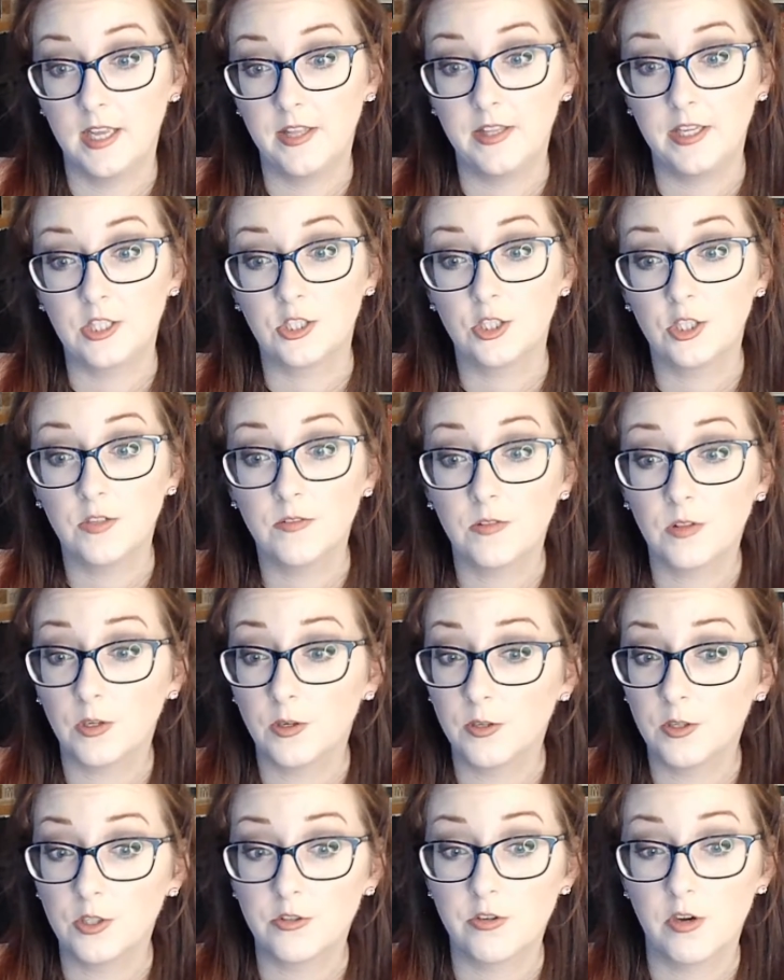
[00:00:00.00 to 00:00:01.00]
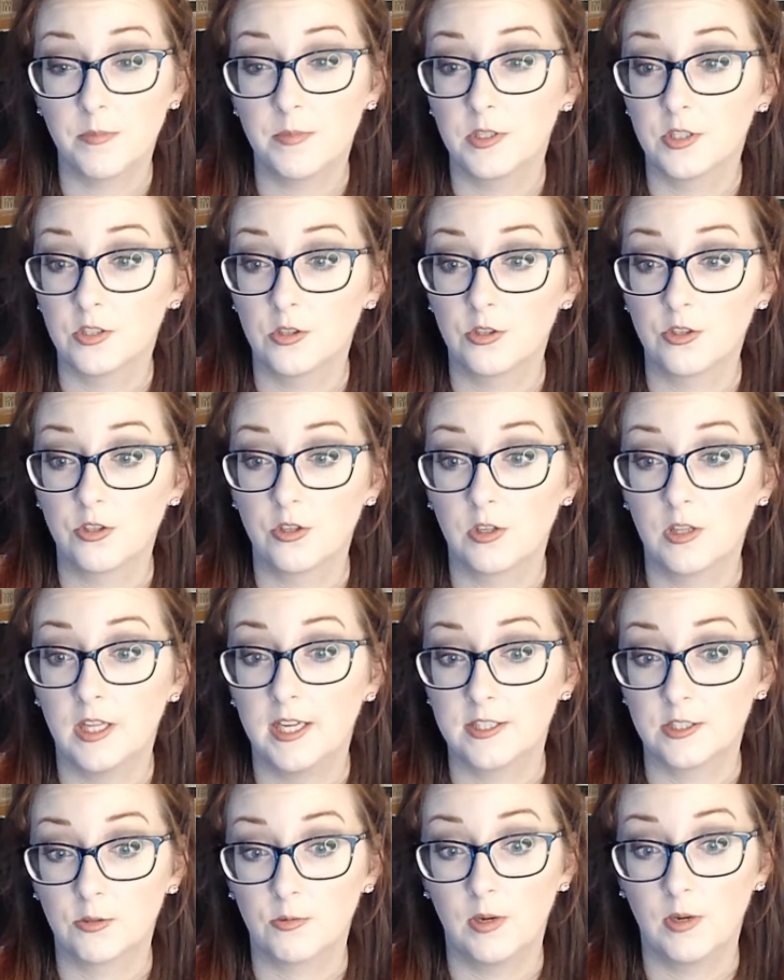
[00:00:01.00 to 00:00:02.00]
and they serve learners from this social
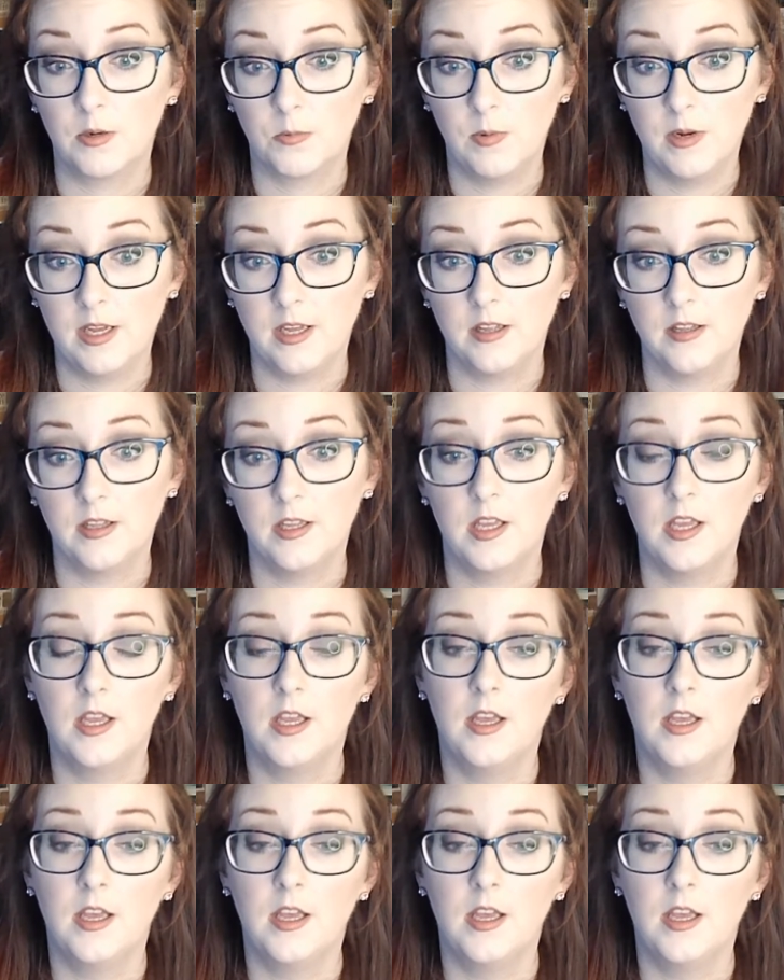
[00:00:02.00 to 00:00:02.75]
class quite well,